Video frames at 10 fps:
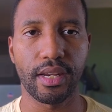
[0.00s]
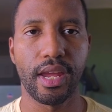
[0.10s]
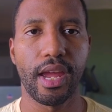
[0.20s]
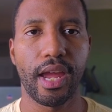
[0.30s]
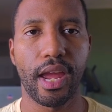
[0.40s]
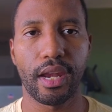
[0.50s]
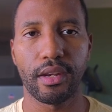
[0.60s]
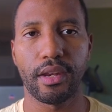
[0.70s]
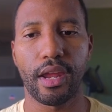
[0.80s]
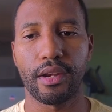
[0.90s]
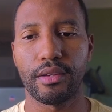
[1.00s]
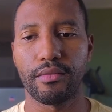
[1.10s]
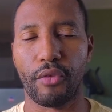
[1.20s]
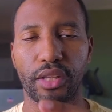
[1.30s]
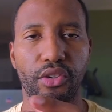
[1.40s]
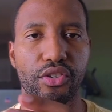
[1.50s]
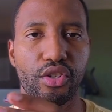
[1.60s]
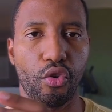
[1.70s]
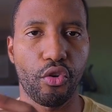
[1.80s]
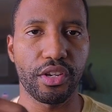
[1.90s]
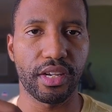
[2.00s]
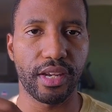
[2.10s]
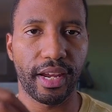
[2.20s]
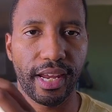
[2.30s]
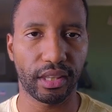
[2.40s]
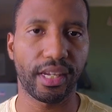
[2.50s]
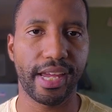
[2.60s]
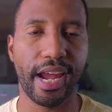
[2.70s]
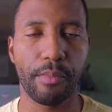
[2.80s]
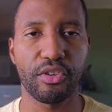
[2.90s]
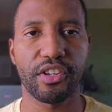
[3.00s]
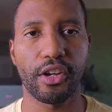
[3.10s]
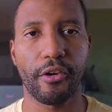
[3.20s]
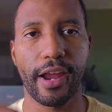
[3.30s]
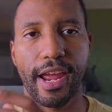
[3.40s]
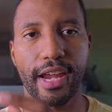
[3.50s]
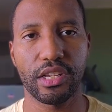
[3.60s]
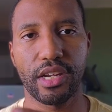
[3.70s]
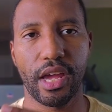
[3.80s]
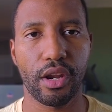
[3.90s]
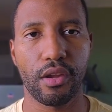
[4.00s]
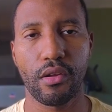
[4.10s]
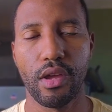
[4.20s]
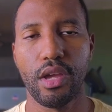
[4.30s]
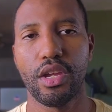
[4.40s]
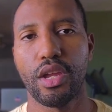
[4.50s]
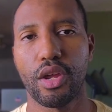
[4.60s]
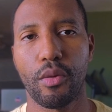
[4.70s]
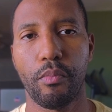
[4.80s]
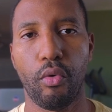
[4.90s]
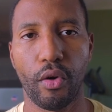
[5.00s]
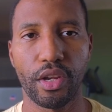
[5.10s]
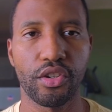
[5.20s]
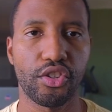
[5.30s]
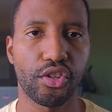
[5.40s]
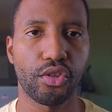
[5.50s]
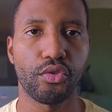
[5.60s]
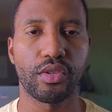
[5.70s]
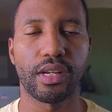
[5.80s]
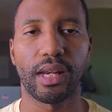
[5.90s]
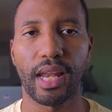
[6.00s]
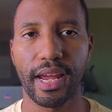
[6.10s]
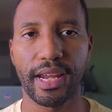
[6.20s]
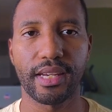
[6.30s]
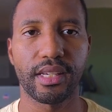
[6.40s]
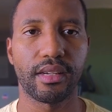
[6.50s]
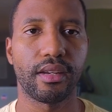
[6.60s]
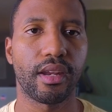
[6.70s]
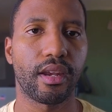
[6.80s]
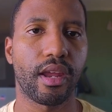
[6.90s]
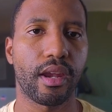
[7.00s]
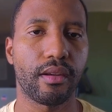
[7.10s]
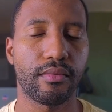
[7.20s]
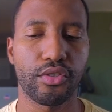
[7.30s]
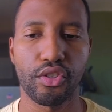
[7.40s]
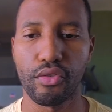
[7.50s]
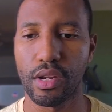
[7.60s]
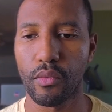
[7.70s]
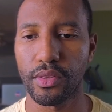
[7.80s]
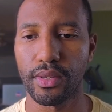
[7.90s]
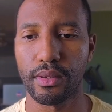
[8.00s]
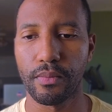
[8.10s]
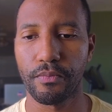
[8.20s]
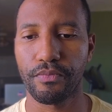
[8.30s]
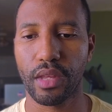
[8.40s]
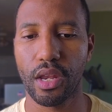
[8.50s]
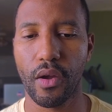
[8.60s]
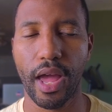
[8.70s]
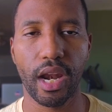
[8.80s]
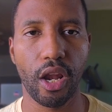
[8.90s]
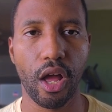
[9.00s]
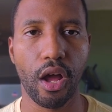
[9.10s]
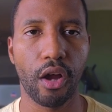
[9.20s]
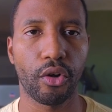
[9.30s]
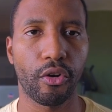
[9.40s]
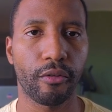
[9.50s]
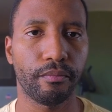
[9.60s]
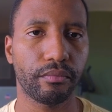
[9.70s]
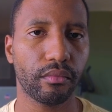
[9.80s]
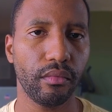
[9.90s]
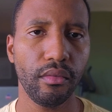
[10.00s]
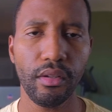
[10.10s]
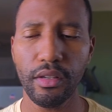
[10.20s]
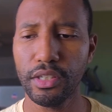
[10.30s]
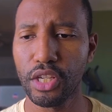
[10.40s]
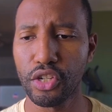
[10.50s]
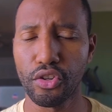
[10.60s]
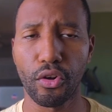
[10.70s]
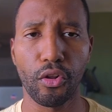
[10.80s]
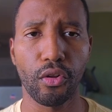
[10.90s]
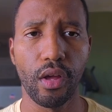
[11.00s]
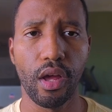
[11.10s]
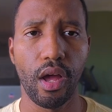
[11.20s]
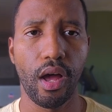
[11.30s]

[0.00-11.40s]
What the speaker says: and write their stories and get the cameras in their hands and how to, you know, point and shoot and light and shooting with, you know, analog or digital